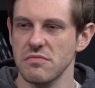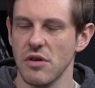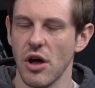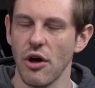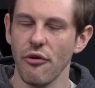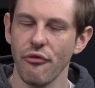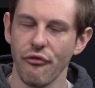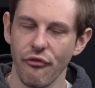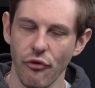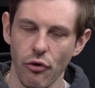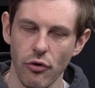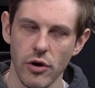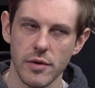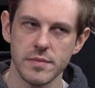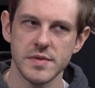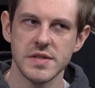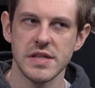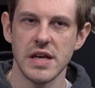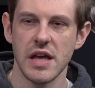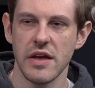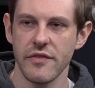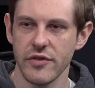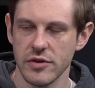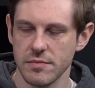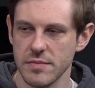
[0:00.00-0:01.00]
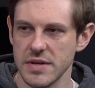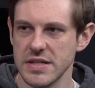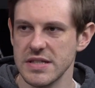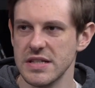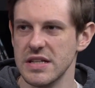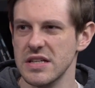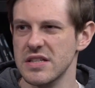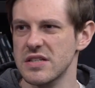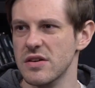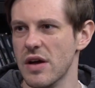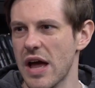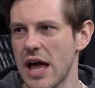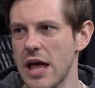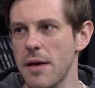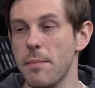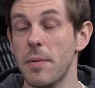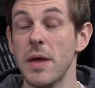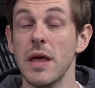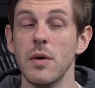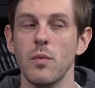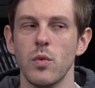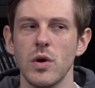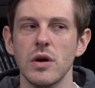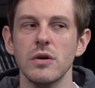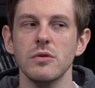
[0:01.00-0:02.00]
A 4-up save, admittedly, so
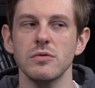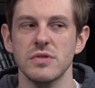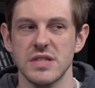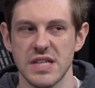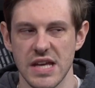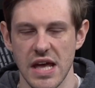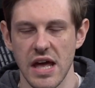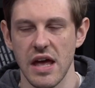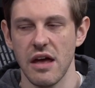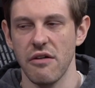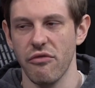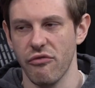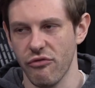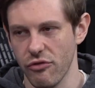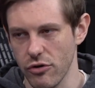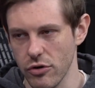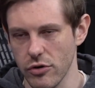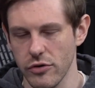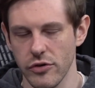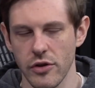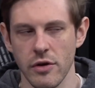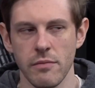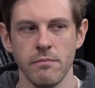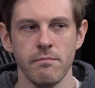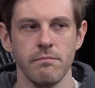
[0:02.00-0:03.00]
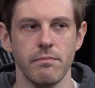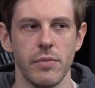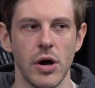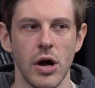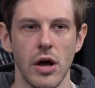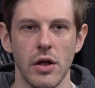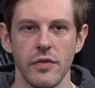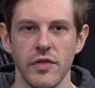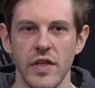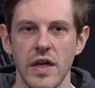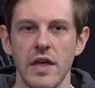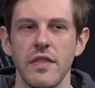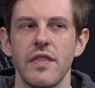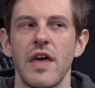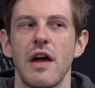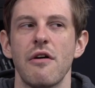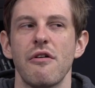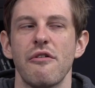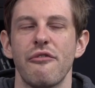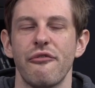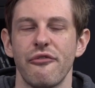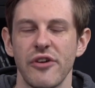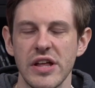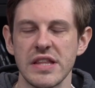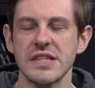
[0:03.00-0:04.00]
AP will tear through them, but their
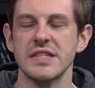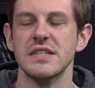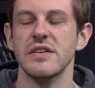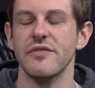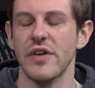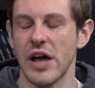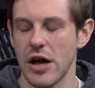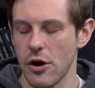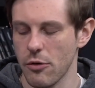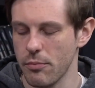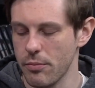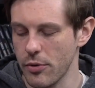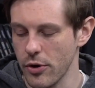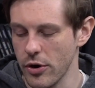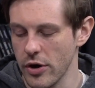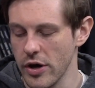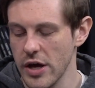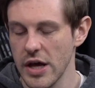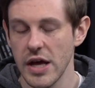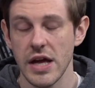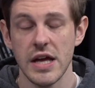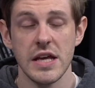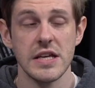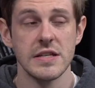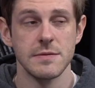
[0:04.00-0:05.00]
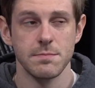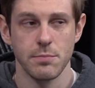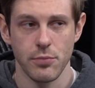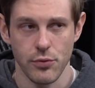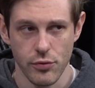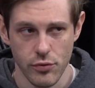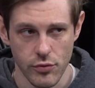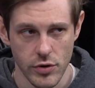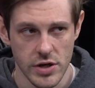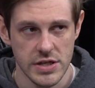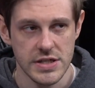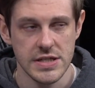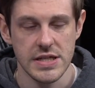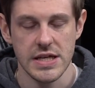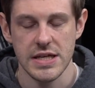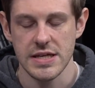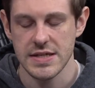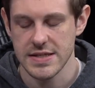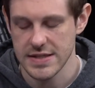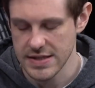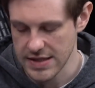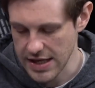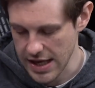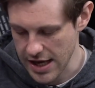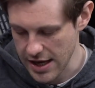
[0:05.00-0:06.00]
offensive output is pretty
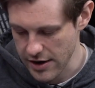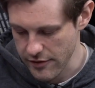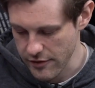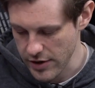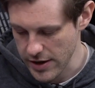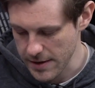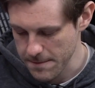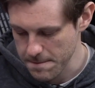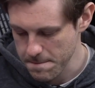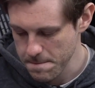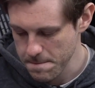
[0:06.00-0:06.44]
scary.